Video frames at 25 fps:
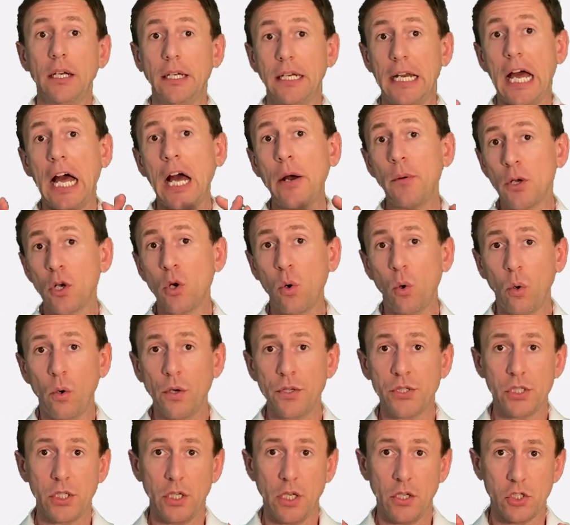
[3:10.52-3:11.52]
Our
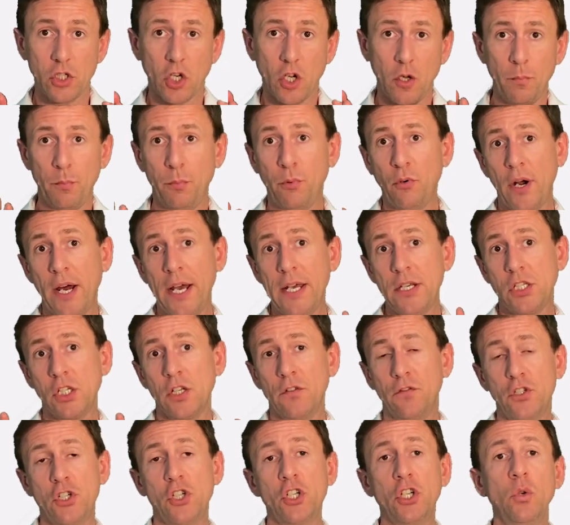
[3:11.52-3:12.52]
course is comprised
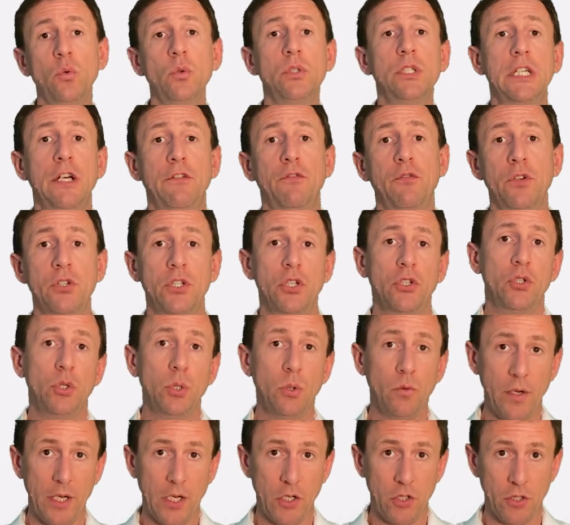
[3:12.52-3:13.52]
of two different
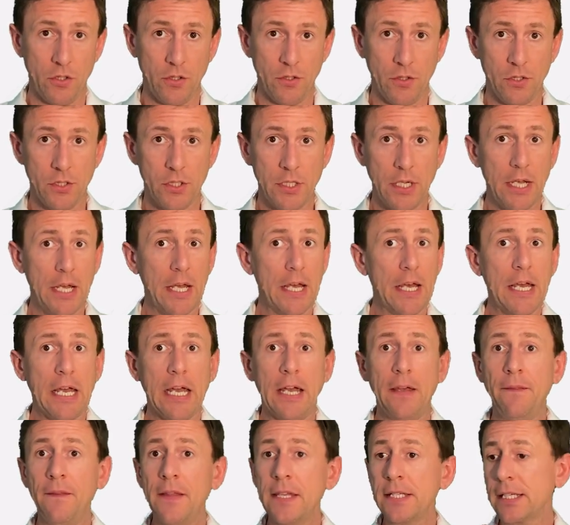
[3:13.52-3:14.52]
durations,
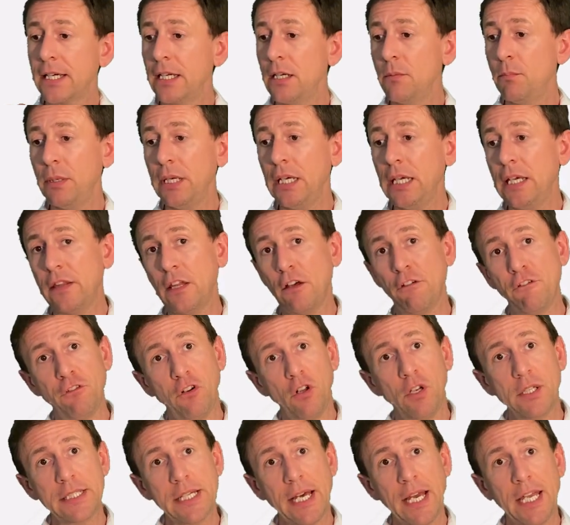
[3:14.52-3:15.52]
and this can be either
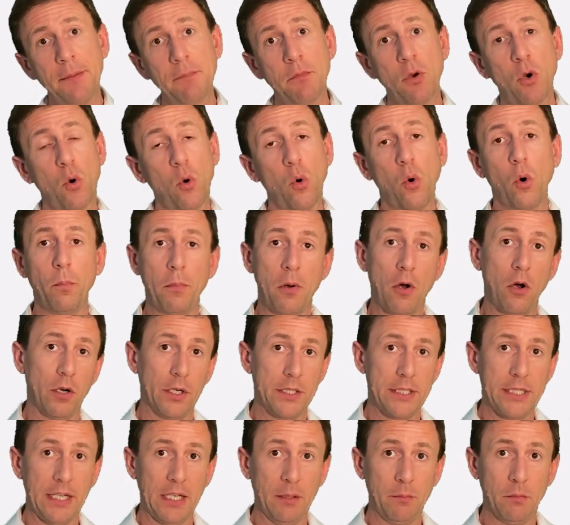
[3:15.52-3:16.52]
full-time or
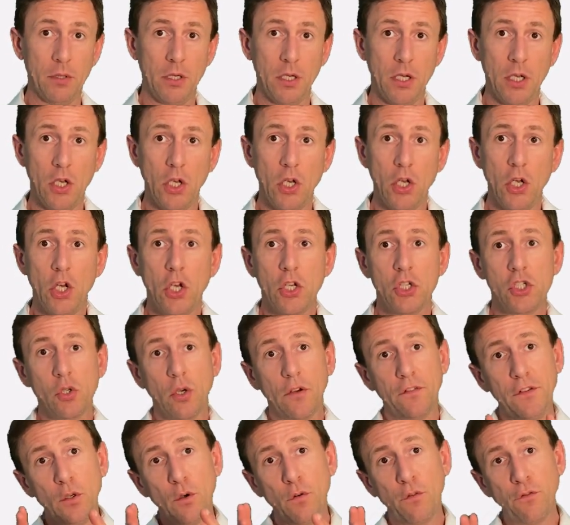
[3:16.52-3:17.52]
part-time. So
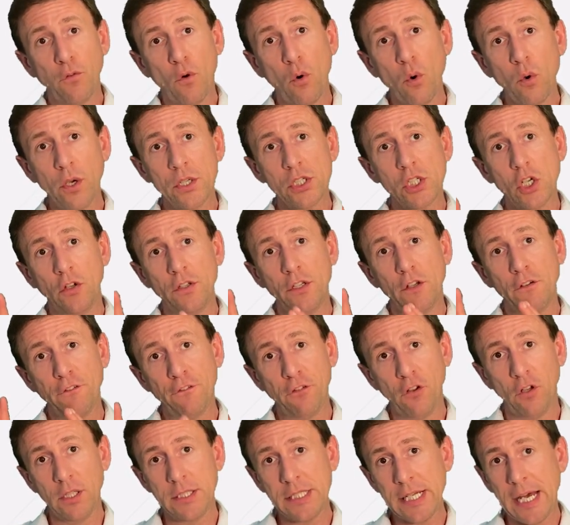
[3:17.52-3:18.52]
if you're focused on the
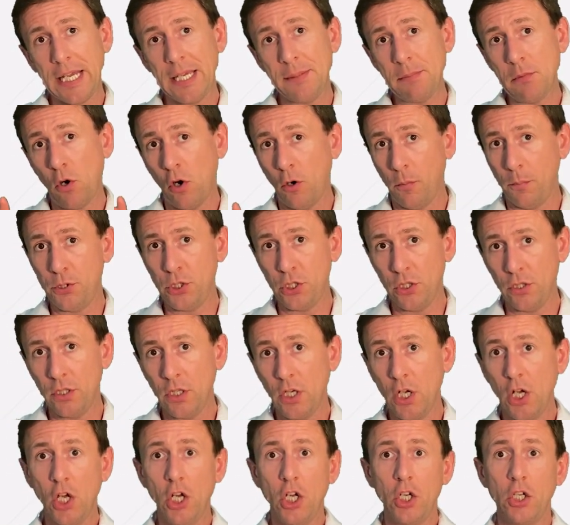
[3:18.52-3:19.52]
full-time option,
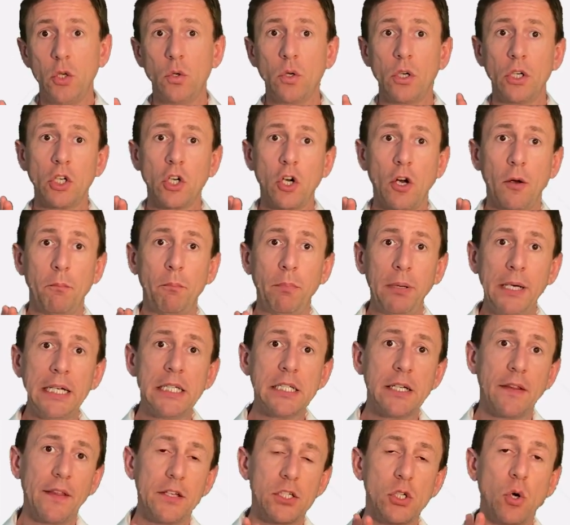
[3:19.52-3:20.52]
you can
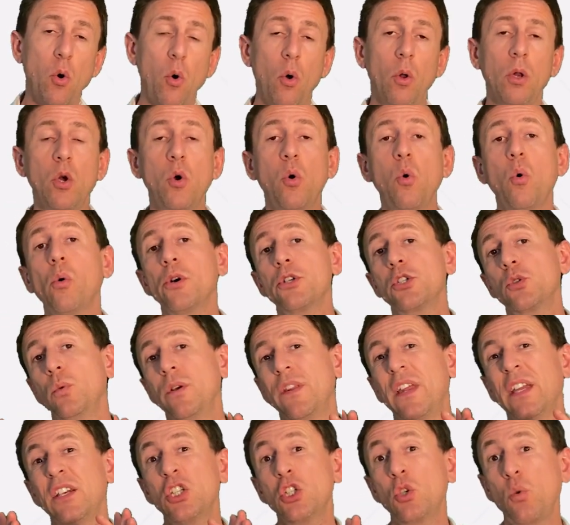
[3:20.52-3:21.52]
complete this whole course
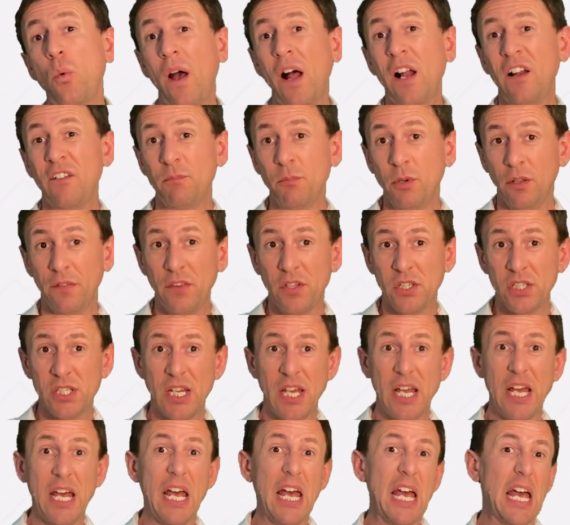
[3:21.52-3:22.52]
within 12 months,
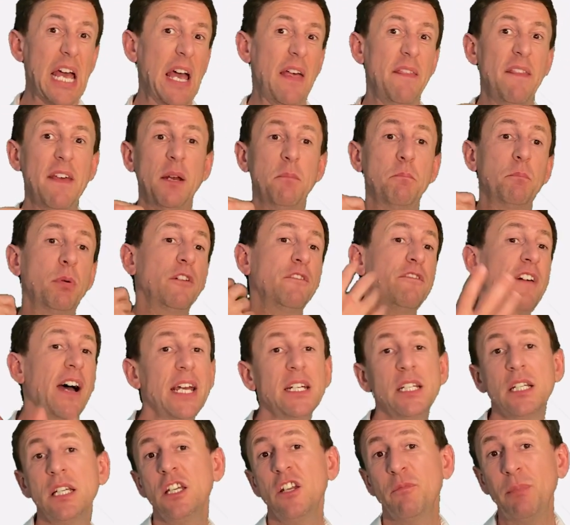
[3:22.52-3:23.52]
and then
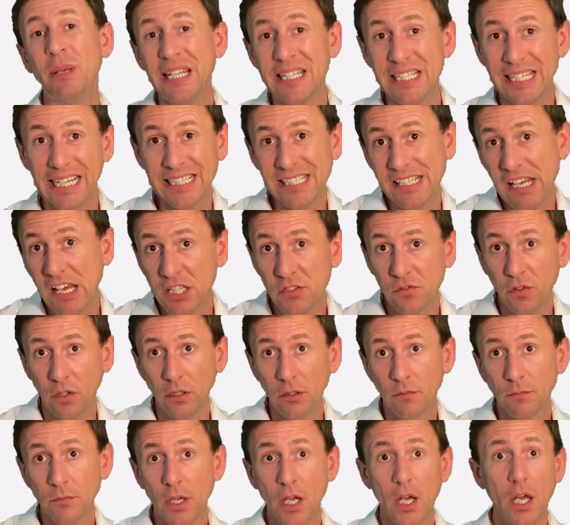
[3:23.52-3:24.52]
providing you've been
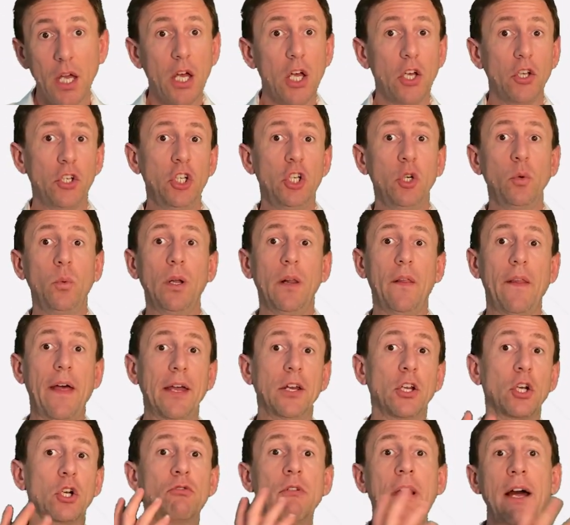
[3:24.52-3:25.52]
successful, you will
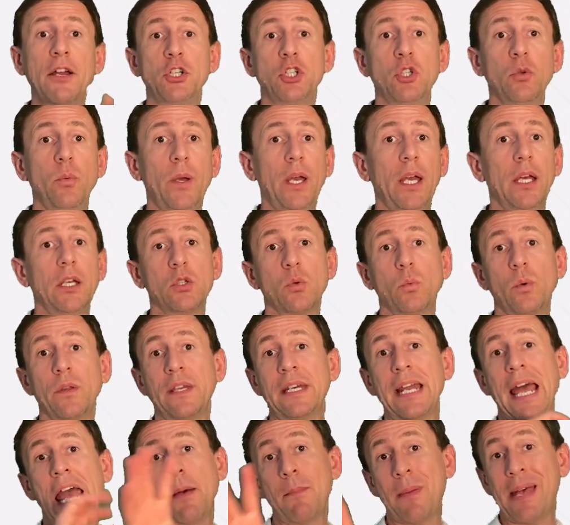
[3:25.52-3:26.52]
then graduate with
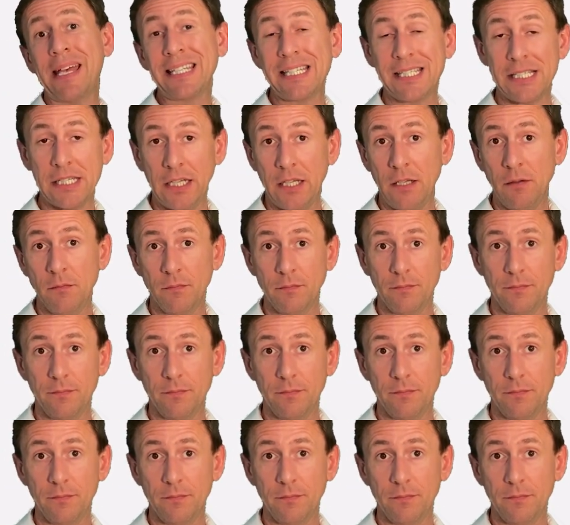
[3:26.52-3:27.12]
an MSc.